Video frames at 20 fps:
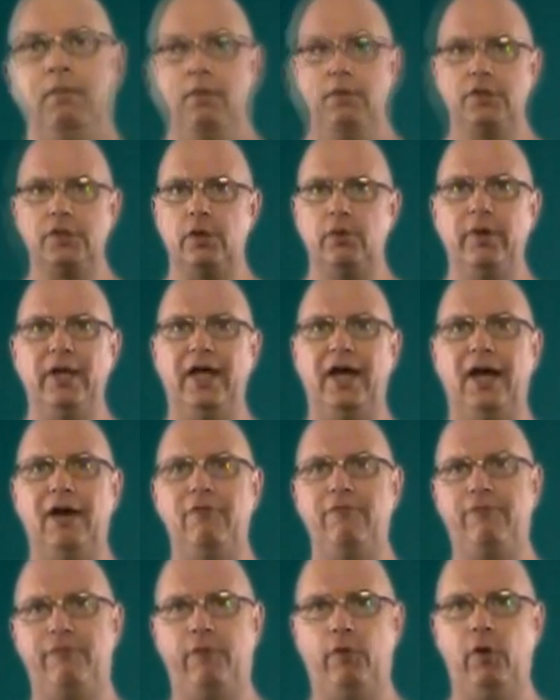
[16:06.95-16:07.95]
So we
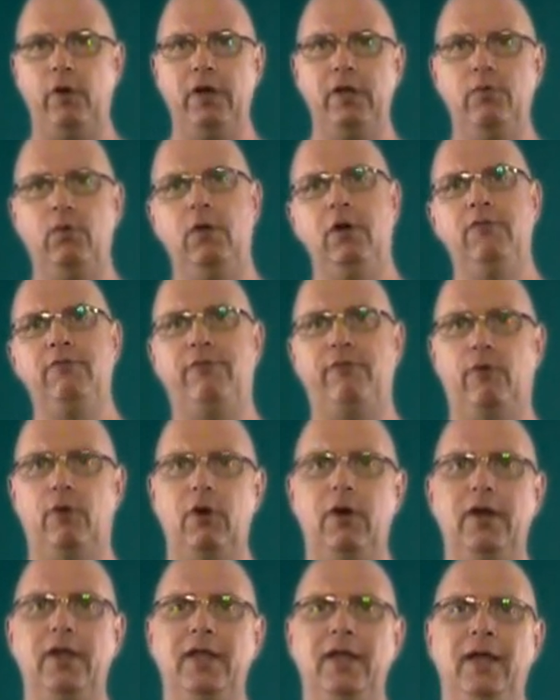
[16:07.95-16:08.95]
have
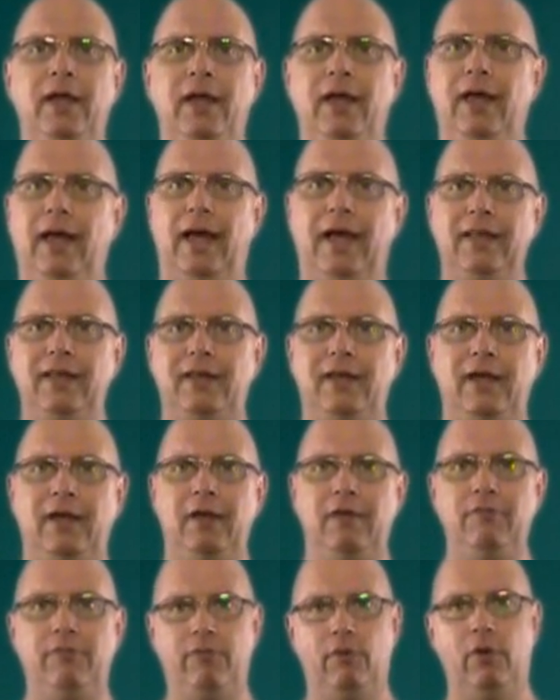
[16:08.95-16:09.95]
4140 and
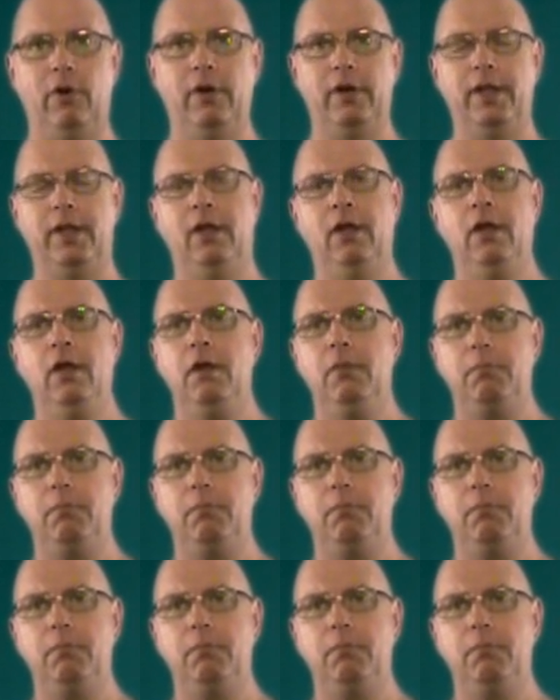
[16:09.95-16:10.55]
1040.